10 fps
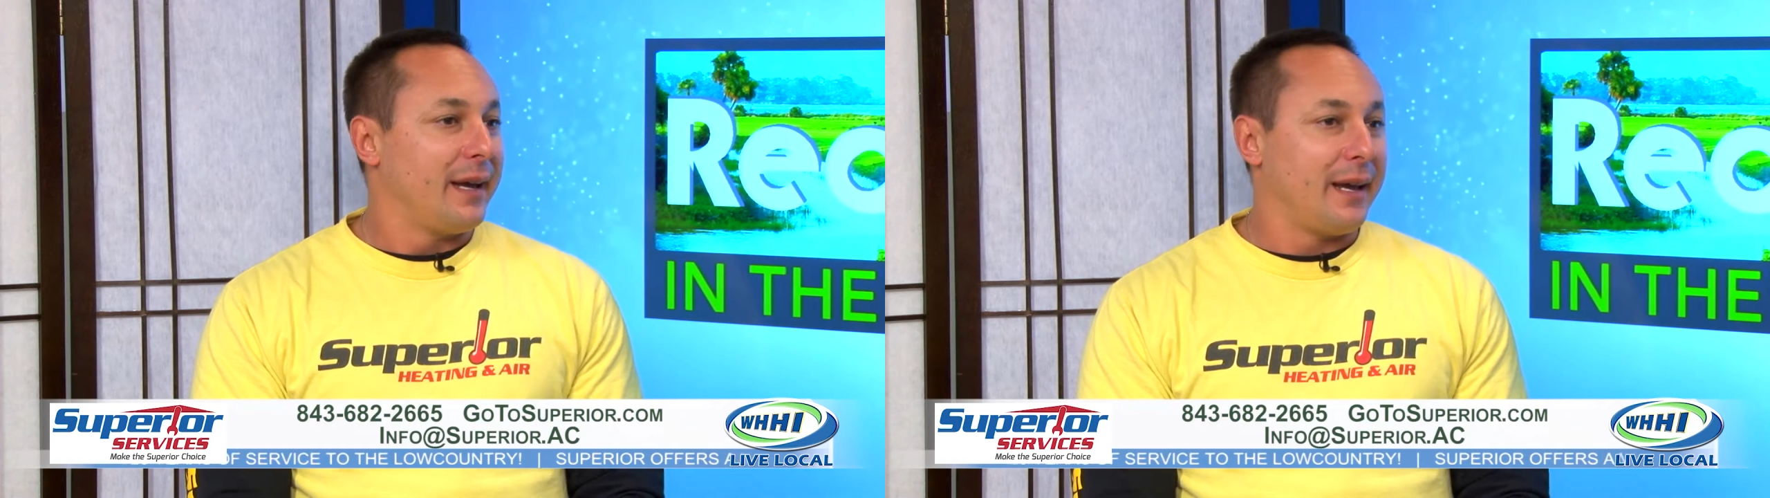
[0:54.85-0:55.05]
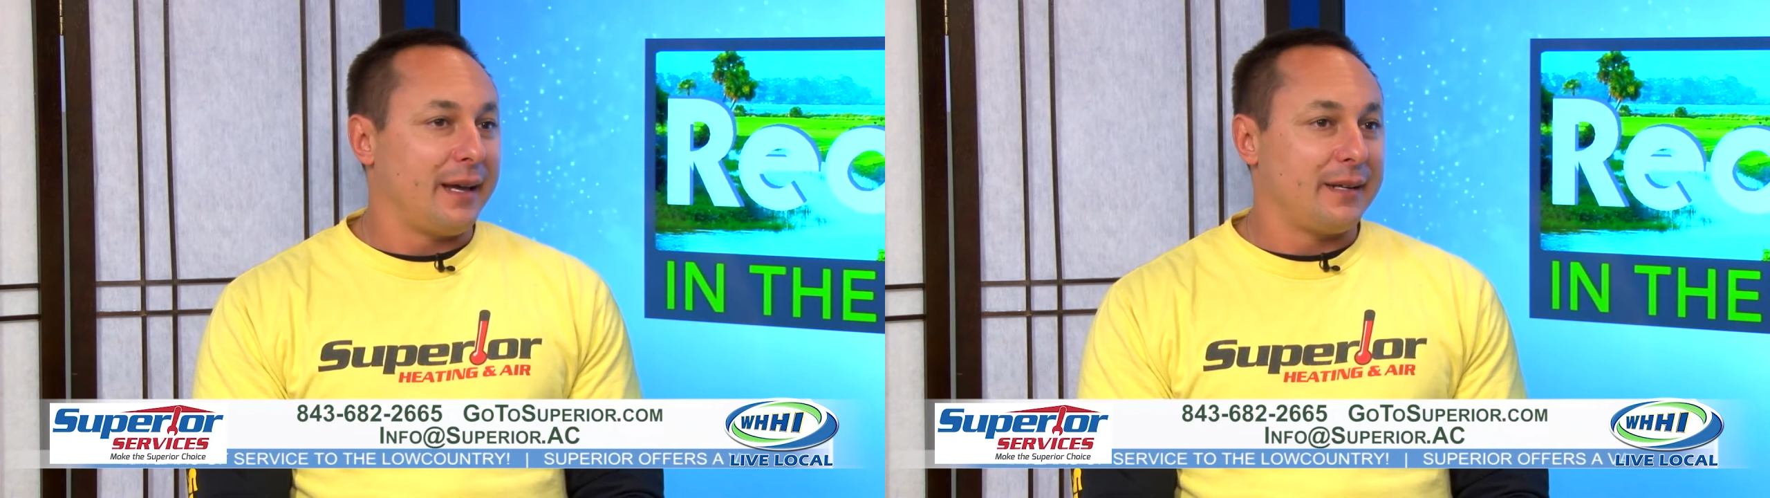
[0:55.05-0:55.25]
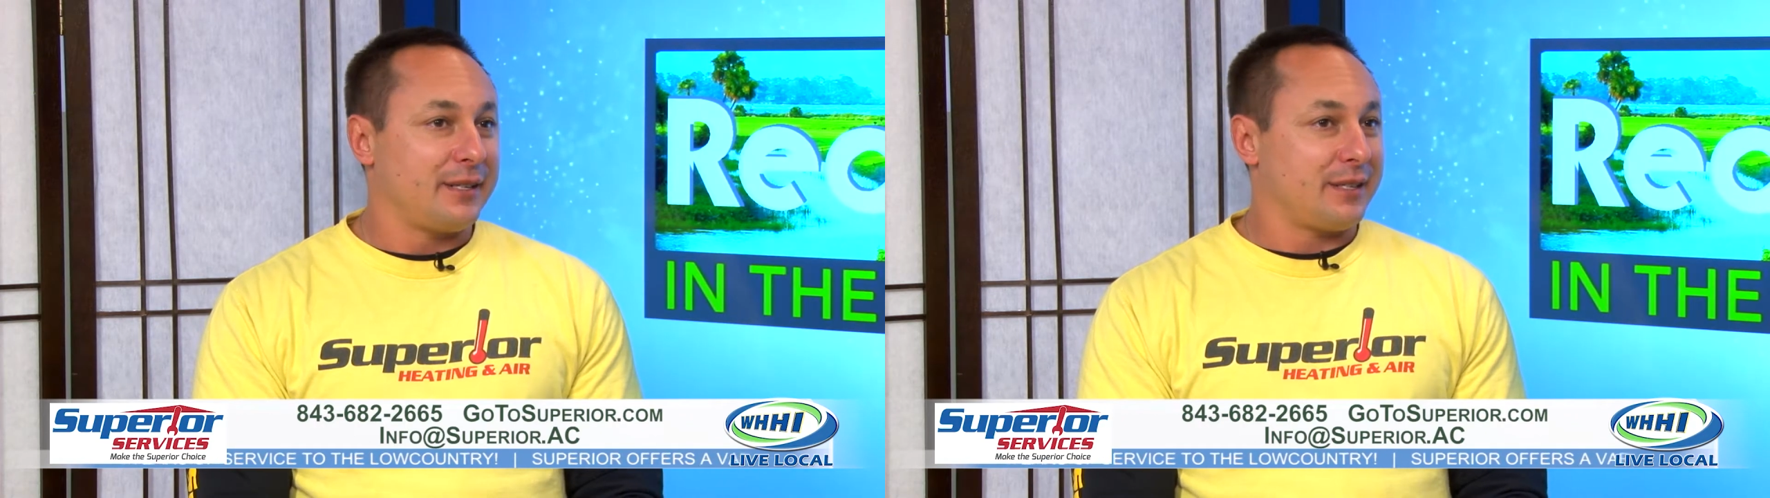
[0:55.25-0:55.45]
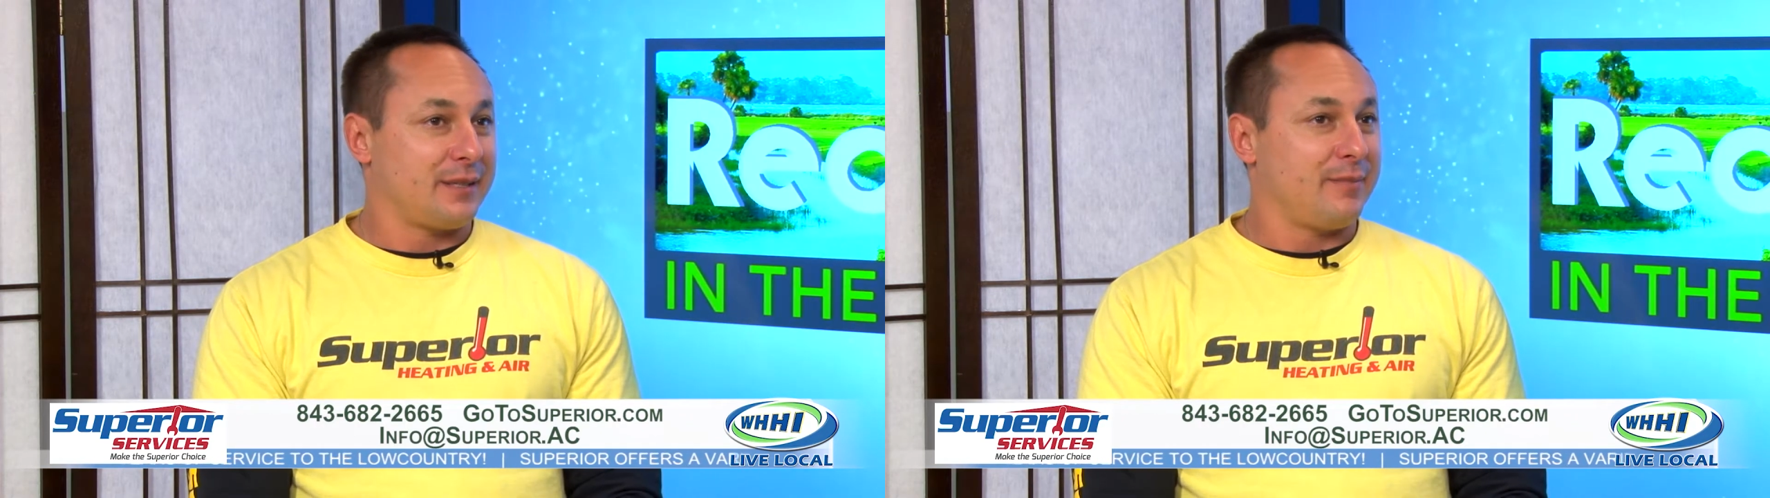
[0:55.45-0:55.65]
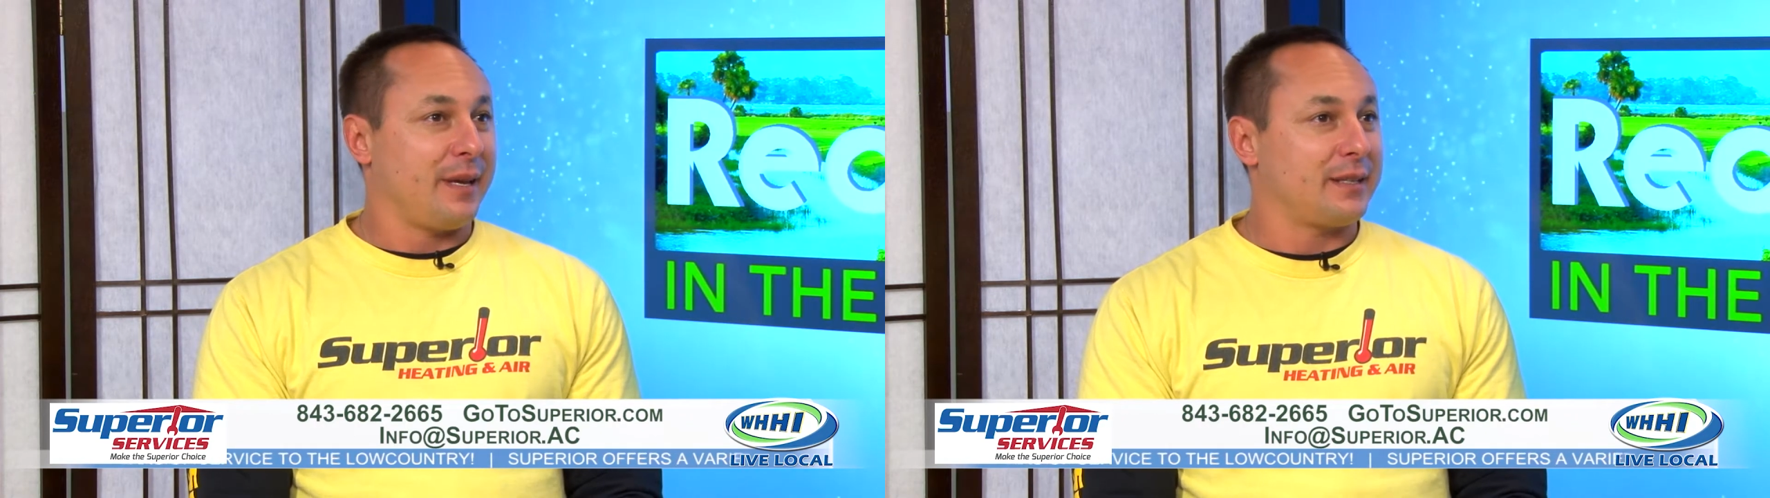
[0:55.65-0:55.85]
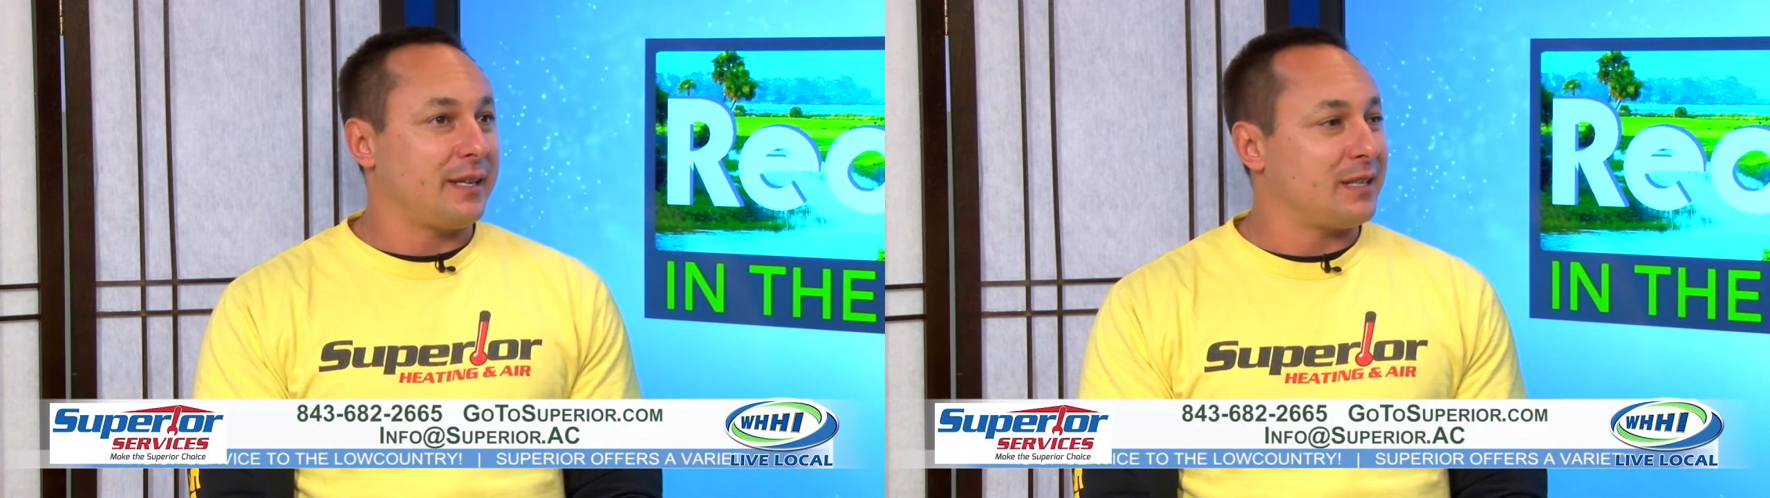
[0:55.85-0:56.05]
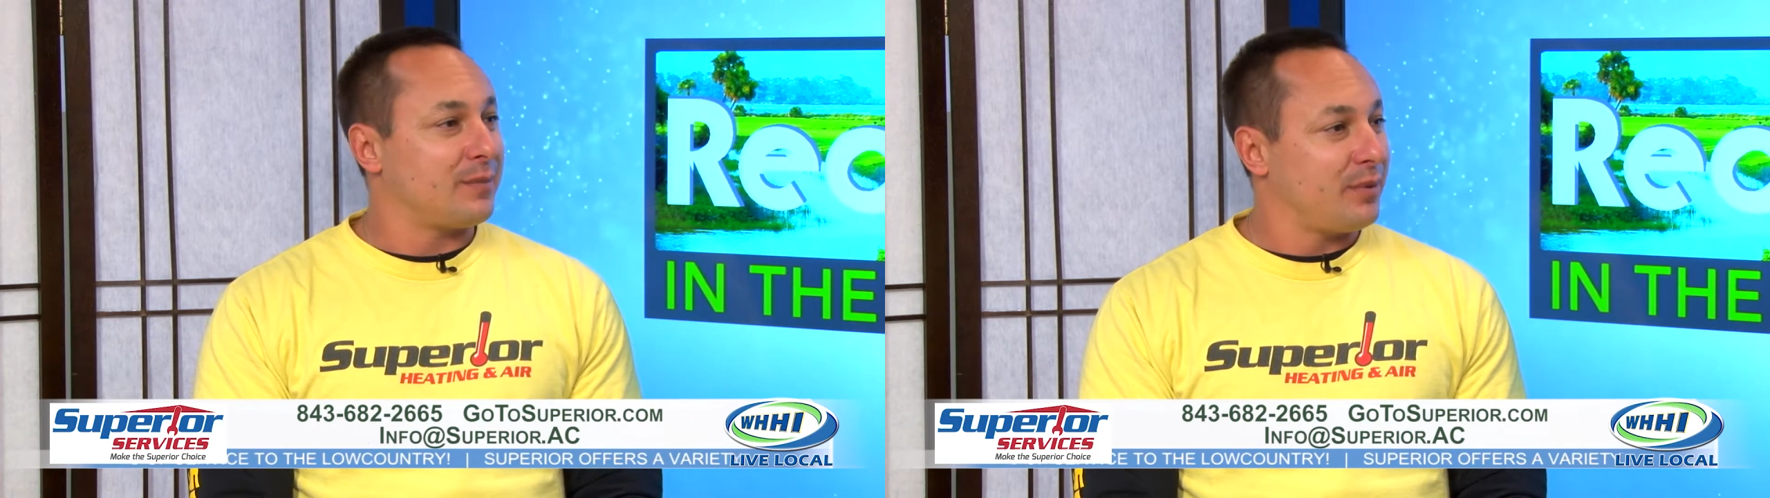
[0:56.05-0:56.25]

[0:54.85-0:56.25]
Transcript: and it just makes sense.